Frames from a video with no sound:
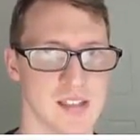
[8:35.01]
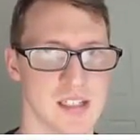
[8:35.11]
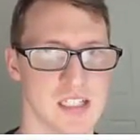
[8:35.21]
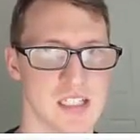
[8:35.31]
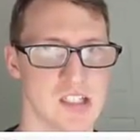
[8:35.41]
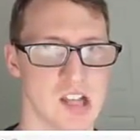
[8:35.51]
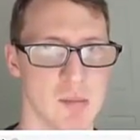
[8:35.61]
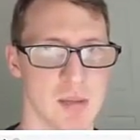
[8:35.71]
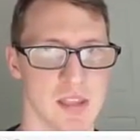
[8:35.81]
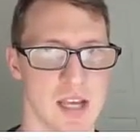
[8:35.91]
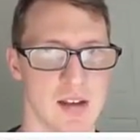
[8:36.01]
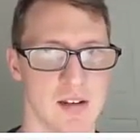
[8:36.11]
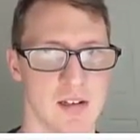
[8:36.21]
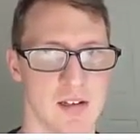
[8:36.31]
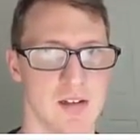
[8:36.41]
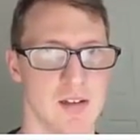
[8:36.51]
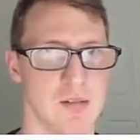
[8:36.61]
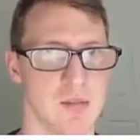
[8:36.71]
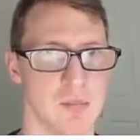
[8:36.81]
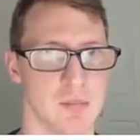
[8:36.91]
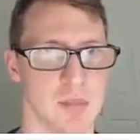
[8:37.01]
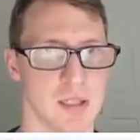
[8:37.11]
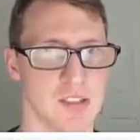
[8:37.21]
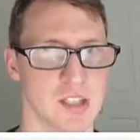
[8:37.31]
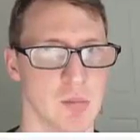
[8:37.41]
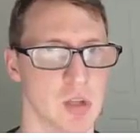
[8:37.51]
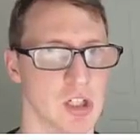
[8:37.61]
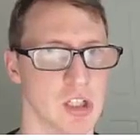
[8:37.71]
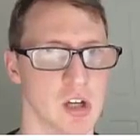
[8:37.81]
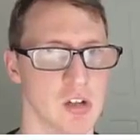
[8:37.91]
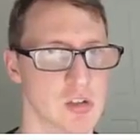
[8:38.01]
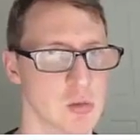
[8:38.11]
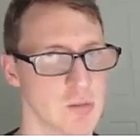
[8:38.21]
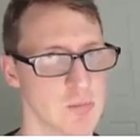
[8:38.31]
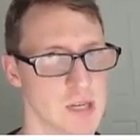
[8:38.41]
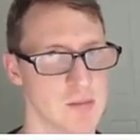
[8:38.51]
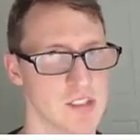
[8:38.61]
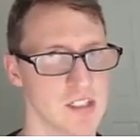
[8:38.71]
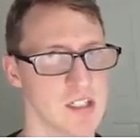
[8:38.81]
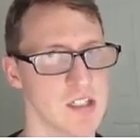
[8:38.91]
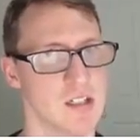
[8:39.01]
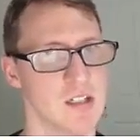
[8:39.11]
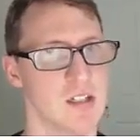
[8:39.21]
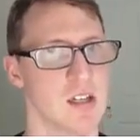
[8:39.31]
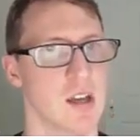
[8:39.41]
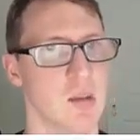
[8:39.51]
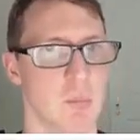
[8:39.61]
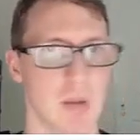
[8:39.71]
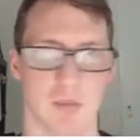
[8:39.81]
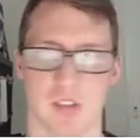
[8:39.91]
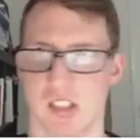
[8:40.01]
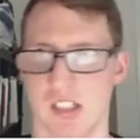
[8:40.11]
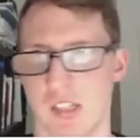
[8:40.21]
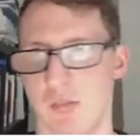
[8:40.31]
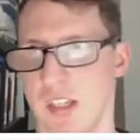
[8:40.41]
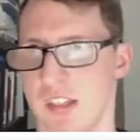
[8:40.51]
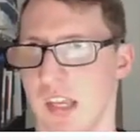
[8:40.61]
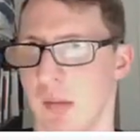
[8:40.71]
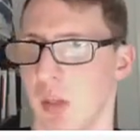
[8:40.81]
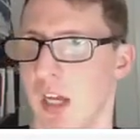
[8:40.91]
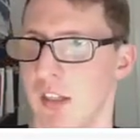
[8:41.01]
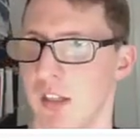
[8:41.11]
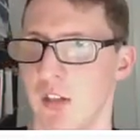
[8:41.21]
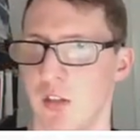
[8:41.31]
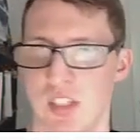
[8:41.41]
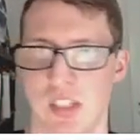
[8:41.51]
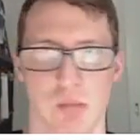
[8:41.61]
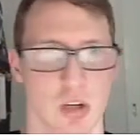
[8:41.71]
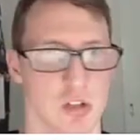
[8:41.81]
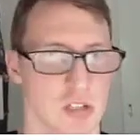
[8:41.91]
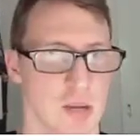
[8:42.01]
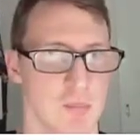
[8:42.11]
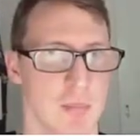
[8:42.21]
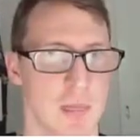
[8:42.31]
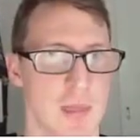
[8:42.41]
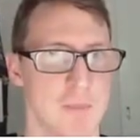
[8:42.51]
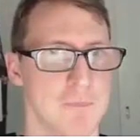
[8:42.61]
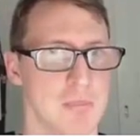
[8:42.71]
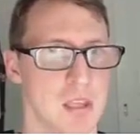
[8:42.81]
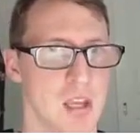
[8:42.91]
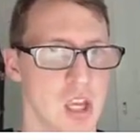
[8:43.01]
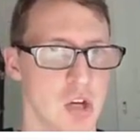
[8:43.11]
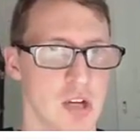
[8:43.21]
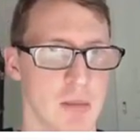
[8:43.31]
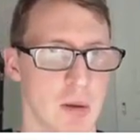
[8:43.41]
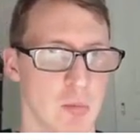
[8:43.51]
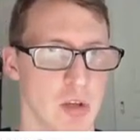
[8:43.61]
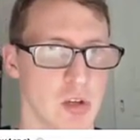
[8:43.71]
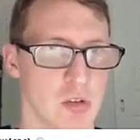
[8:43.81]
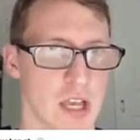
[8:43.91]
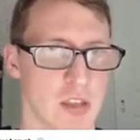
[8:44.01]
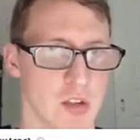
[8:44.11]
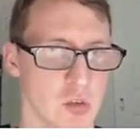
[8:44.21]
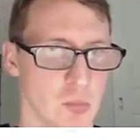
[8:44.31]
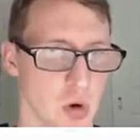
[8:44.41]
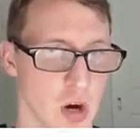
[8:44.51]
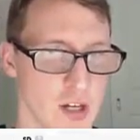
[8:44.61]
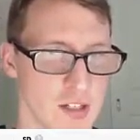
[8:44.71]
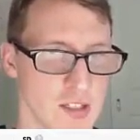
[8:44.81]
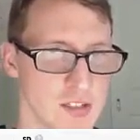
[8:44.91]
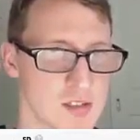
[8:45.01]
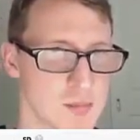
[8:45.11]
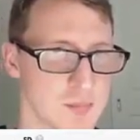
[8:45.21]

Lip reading: Let's just type in that. But yeah, I'm not going to go too in depth here, but I'm just going to give you an example how you can use this program. It'll come up, it'll gather you more ideas.